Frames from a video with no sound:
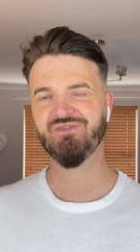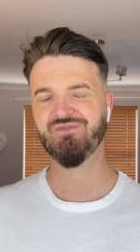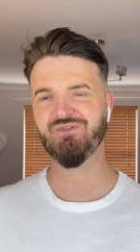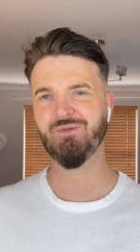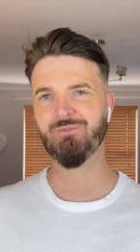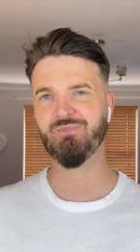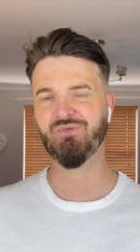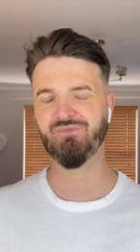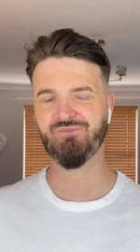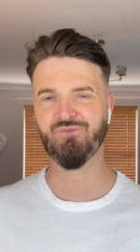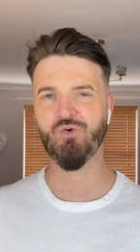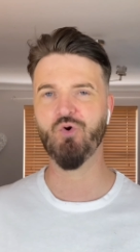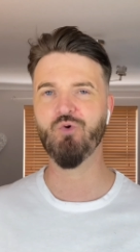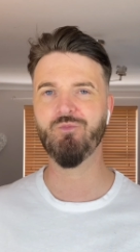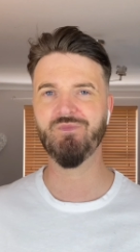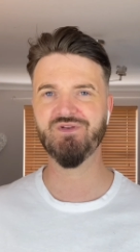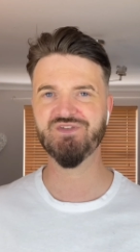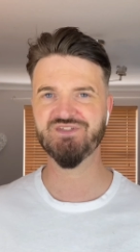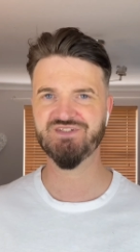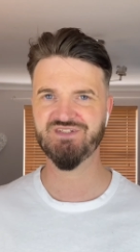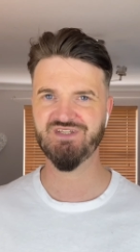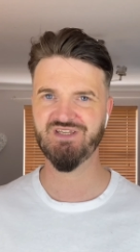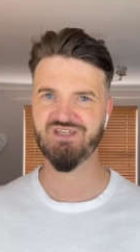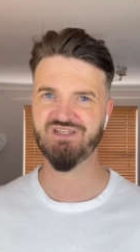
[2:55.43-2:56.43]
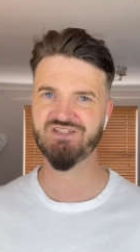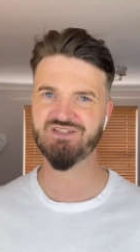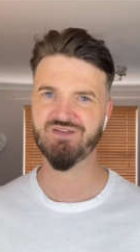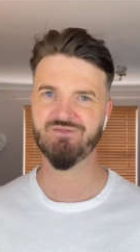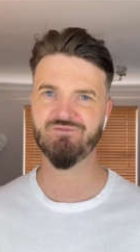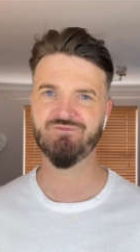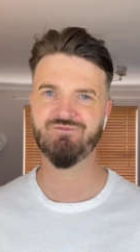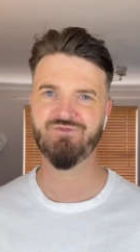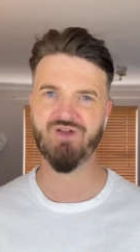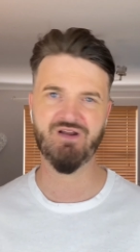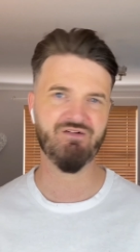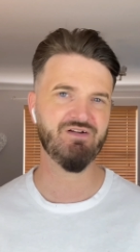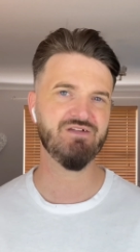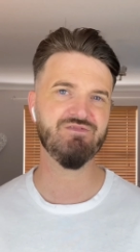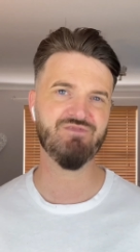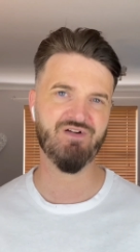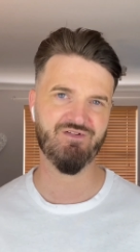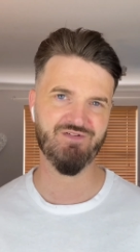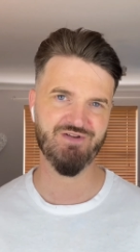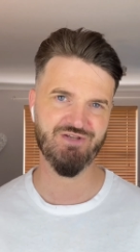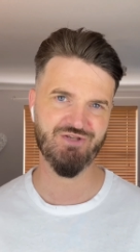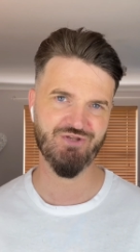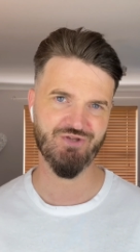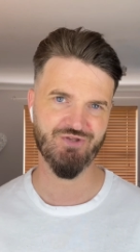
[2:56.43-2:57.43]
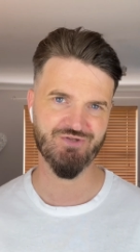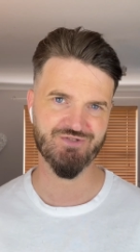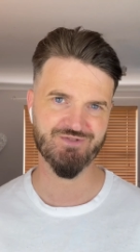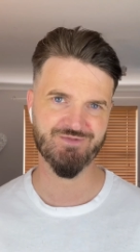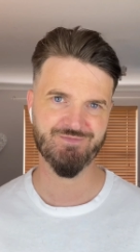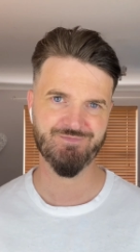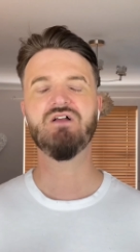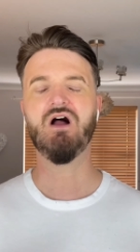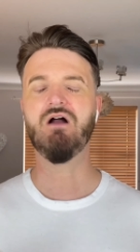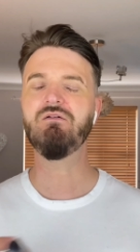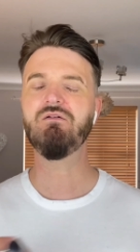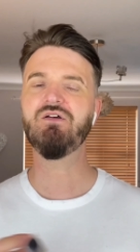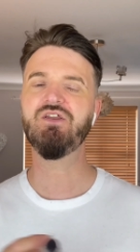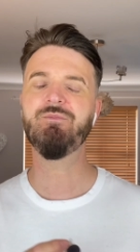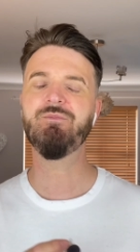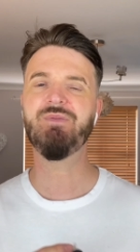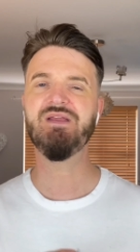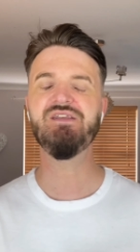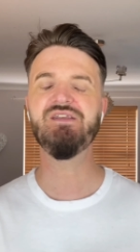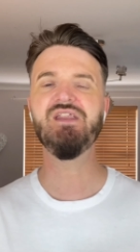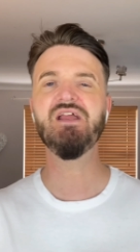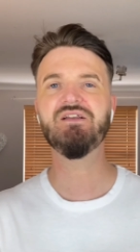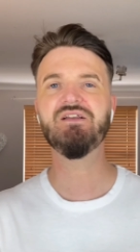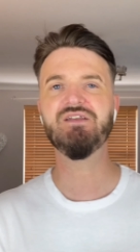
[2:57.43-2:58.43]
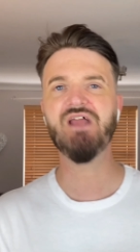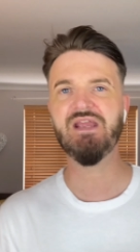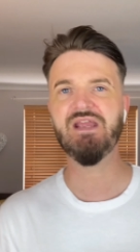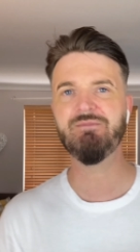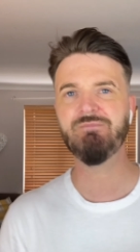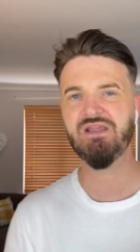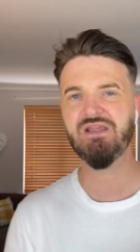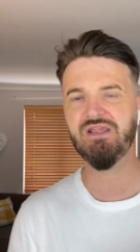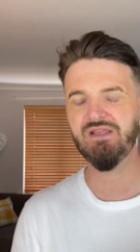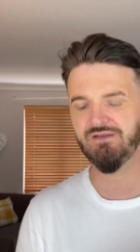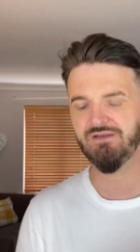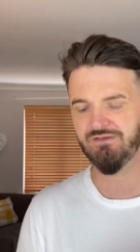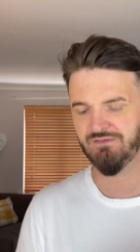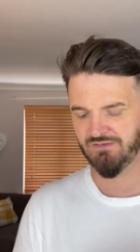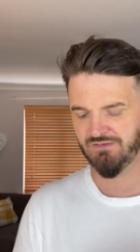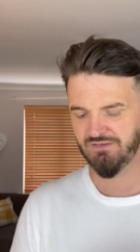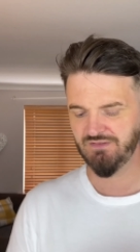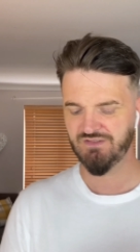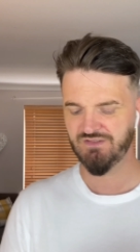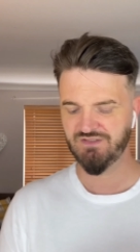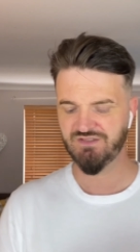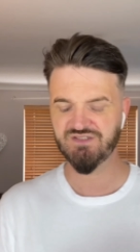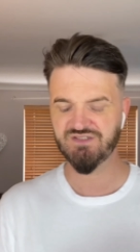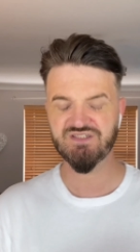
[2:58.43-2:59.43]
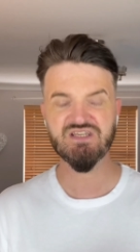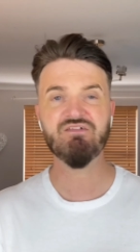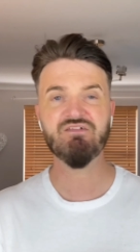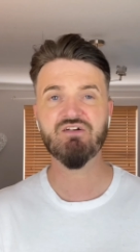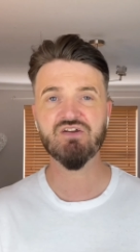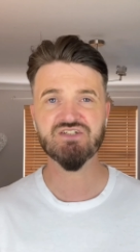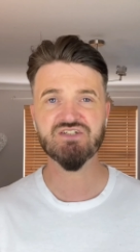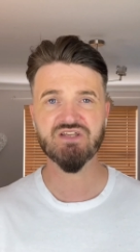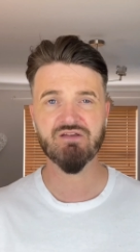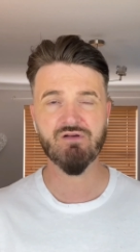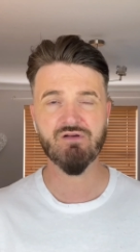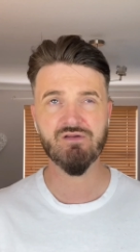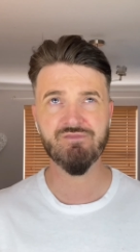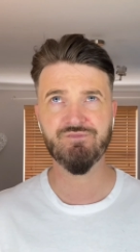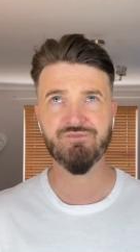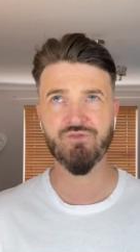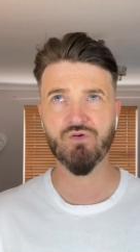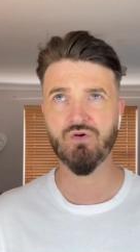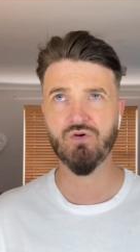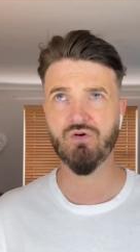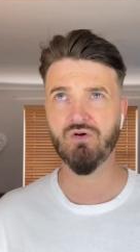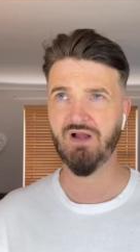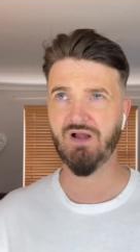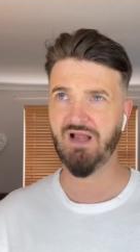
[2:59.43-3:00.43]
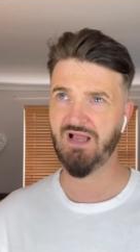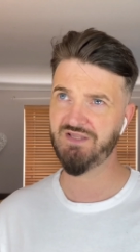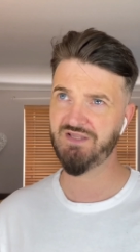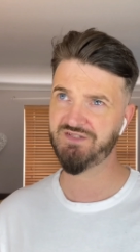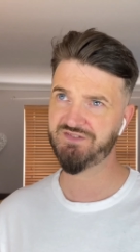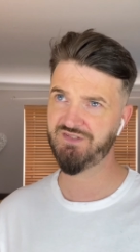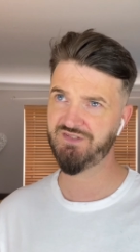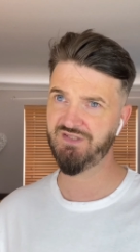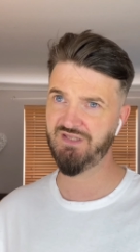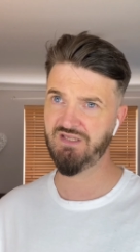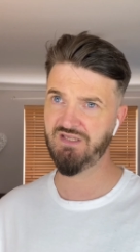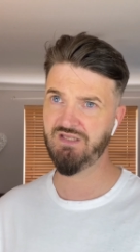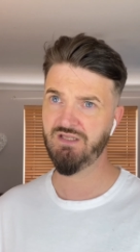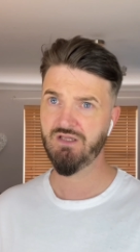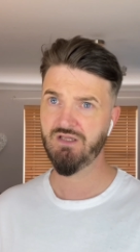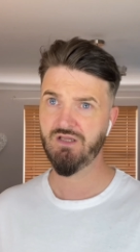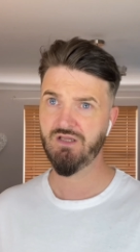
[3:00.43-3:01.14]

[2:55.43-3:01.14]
The performance is very good. I'm gonna be nicknaming 004 as the